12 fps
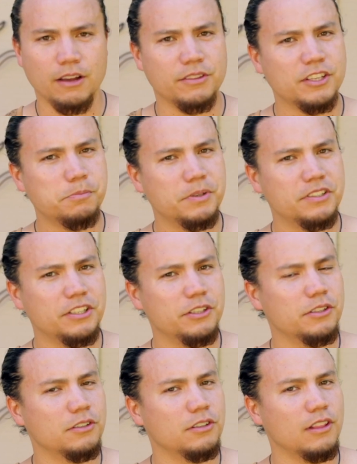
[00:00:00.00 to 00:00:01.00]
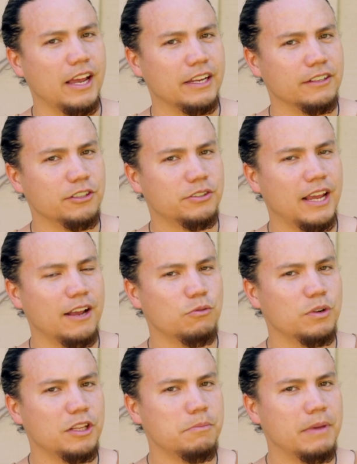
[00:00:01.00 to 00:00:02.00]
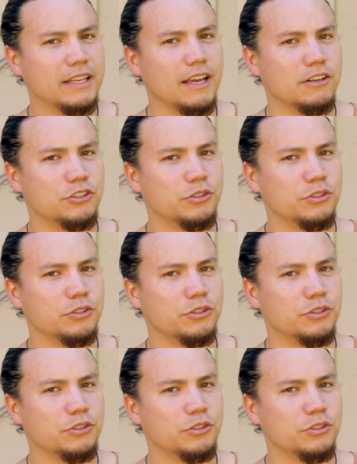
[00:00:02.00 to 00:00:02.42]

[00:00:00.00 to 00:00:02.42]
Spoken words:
Now in this particular light, you can't really make out